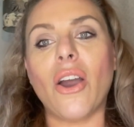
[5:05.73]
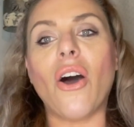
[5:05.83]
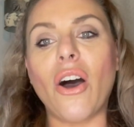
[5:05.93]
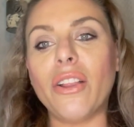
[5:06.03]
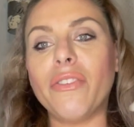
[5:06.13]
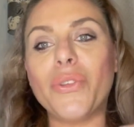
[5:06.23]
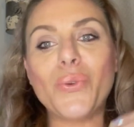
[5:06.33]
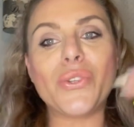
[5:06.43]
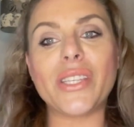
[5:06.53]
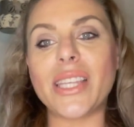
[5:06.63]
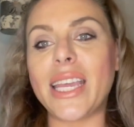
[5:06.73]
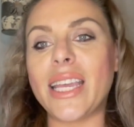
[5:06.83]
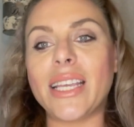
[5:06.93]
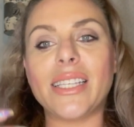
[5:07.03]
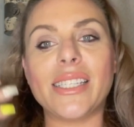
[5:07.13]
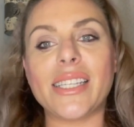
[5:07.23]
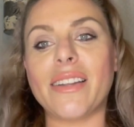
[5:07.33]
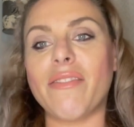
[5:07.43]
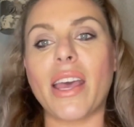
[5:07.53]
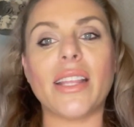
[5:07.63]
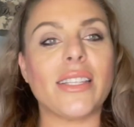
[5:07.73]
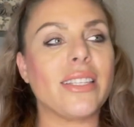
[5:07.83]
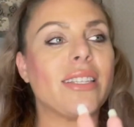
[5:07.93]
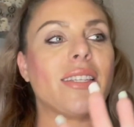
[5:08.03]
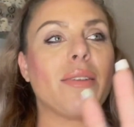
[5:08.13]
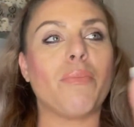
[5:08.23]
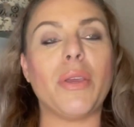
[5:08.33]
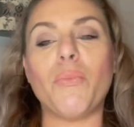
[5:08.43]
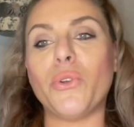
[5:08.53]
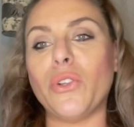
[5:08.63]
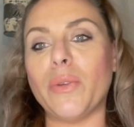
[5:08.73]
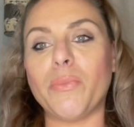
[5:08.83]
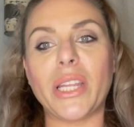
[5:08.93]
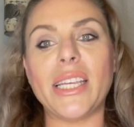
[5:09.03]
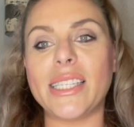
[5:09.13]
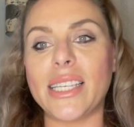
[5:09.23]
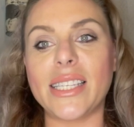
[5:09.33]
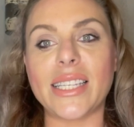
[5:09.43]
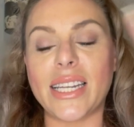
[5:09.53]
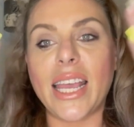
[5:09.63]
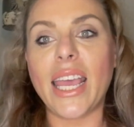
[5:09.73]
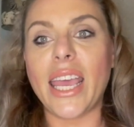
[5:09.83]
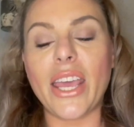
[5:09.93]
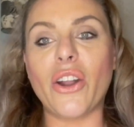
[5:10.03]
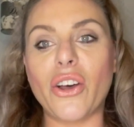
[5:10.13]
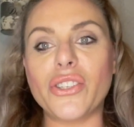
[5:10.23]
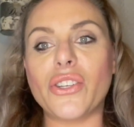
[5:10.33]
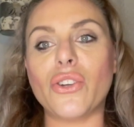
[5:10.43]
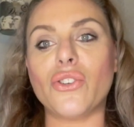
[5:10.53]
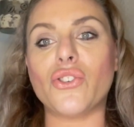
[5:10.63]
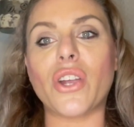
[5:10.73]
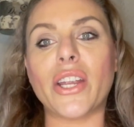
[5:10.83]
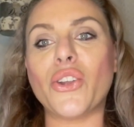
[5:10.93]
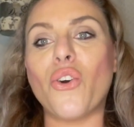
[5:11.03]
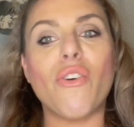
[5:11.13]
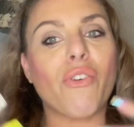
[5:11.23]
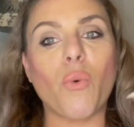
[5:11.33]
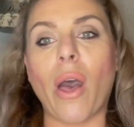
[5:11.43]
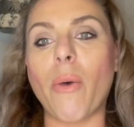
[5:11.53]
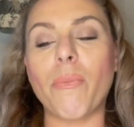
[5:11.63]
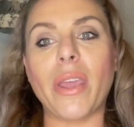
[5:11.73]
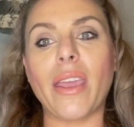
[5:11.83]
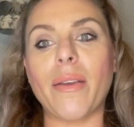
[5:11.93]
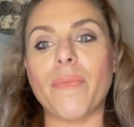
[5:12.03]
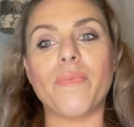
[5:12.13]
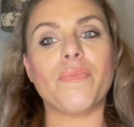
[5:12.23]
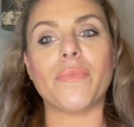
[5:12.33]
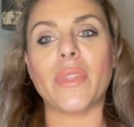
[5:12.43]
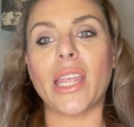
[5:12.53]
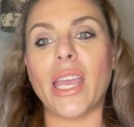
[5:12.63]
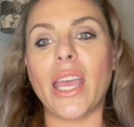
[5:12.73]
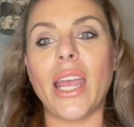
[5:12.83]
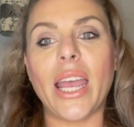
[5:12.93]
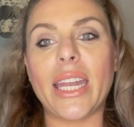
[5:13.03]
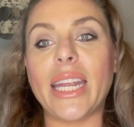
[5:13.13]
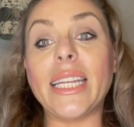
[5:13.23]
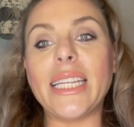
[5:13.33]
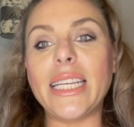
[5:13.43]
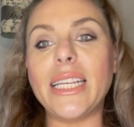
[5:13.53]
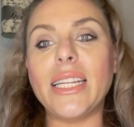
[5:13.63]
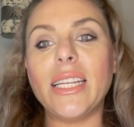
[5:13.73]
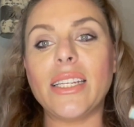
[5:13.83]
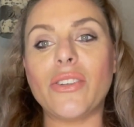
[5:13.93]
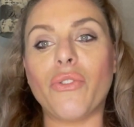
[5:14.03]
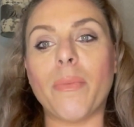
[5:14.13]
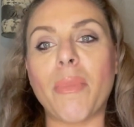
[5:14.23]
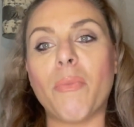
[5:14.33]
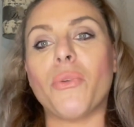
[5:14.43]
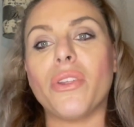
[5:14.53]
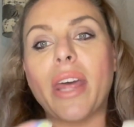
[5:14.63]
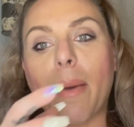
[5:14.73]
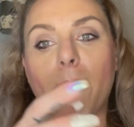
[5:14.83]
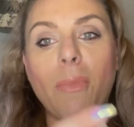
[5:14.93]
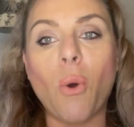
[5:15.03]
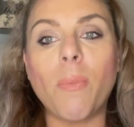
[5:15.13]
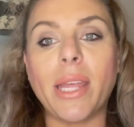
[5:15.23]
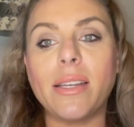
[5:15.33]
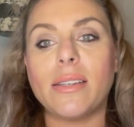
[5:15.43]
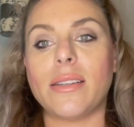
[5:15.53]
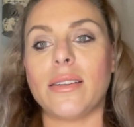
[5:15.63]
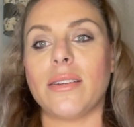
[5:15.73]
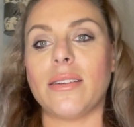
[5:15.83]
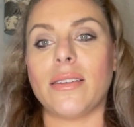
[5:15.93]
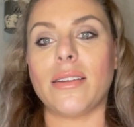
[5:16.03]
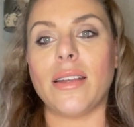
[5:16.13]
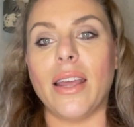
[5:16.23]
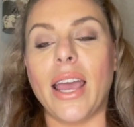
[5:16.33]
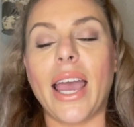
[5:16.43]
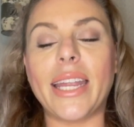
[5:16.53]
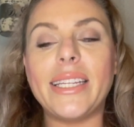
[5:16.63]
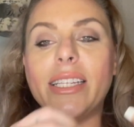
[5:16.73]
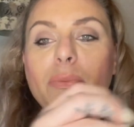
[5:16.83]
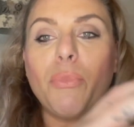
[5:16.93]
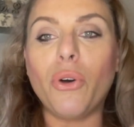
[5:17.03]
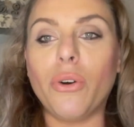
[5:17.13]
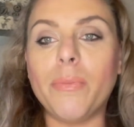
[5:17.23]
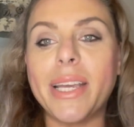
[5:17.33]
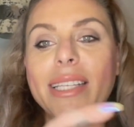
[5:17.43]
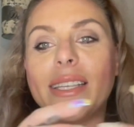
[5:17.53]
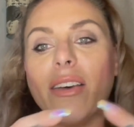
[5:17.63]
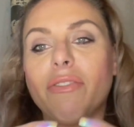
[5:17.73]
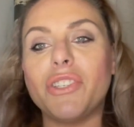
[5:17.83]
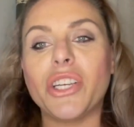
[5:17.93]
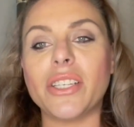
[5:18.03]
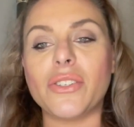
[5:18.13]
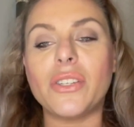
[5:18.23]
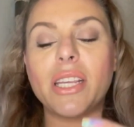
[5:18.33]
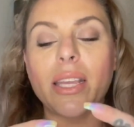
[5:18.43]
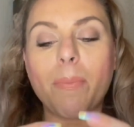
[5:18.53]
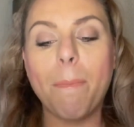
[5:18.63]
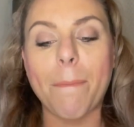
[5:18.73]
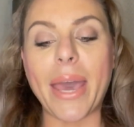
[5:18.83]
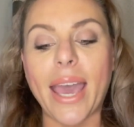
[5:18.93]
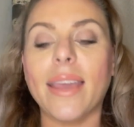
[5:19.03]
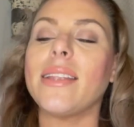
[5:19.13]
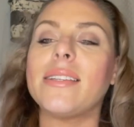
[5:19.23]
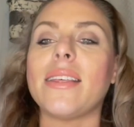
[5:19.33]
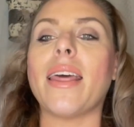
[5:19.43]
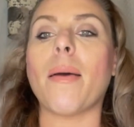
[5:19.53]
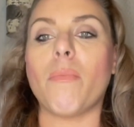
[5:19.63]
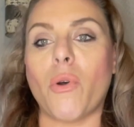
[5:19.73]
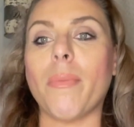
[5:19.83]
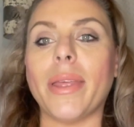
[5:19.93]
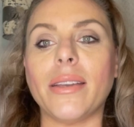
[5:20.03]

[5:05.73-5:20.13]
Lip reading: All of those things and events and people and places, and it all starts trying to overwhelm me. And I need to remember that moment. I need to pull myself just back into that moment.